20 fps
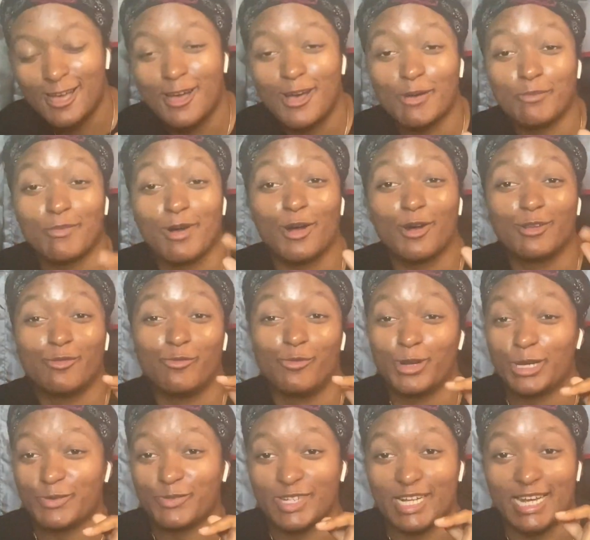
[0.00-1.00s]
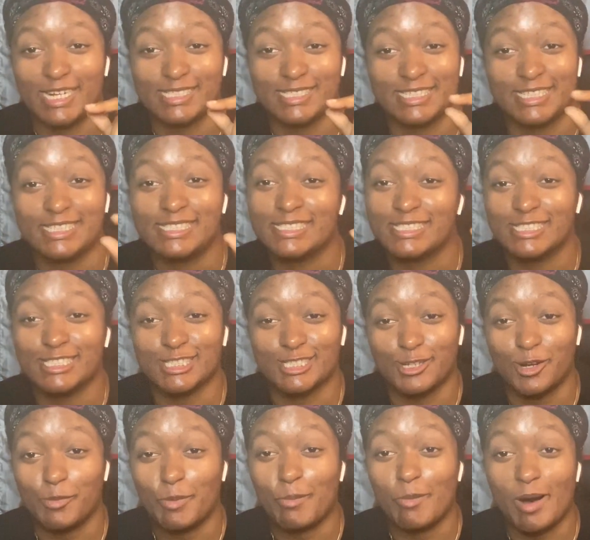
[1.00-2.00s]
My little brother got a tendency of
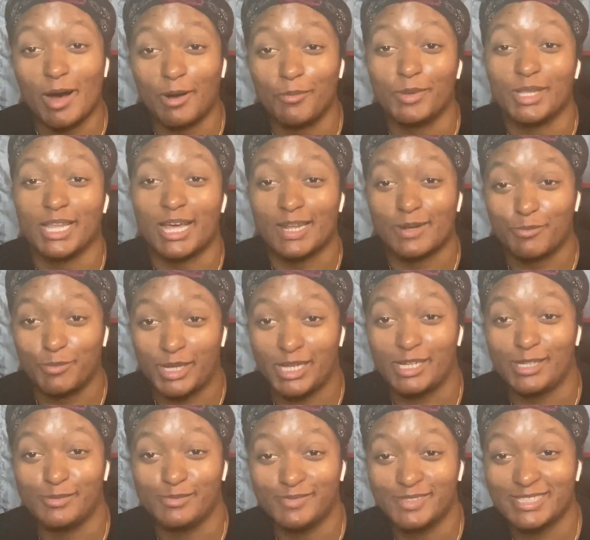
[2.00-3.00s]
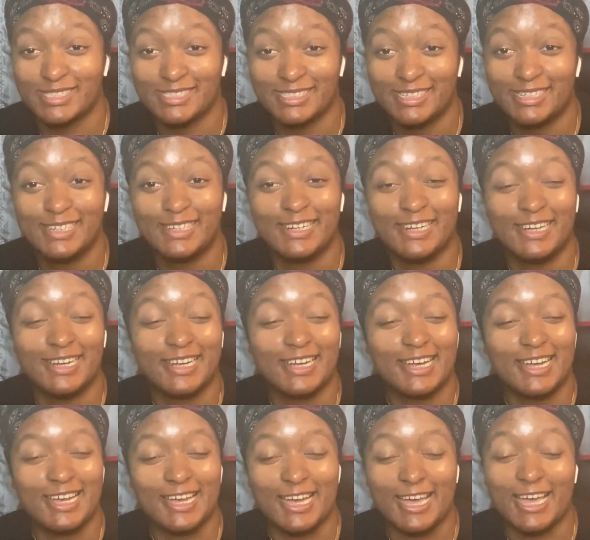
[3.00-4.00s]
showing my mom a lot of memes,
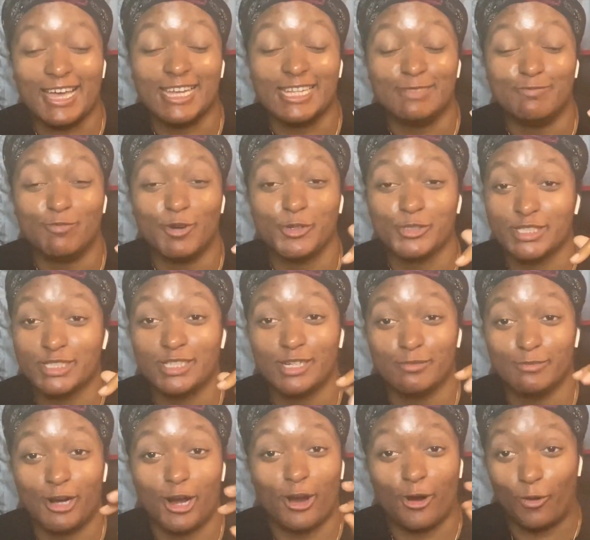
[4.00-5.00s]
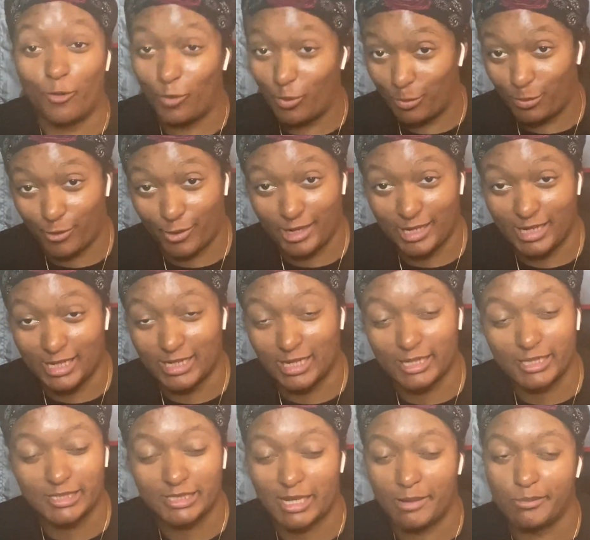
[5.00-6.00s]
and most of them are on point, and
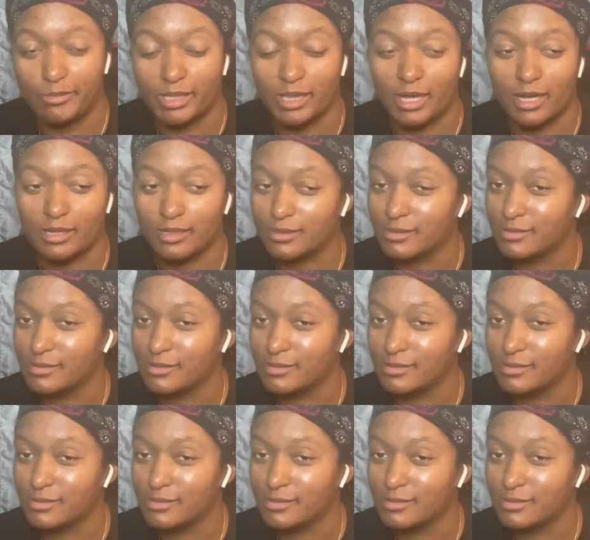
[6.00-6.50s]
others I'm be like,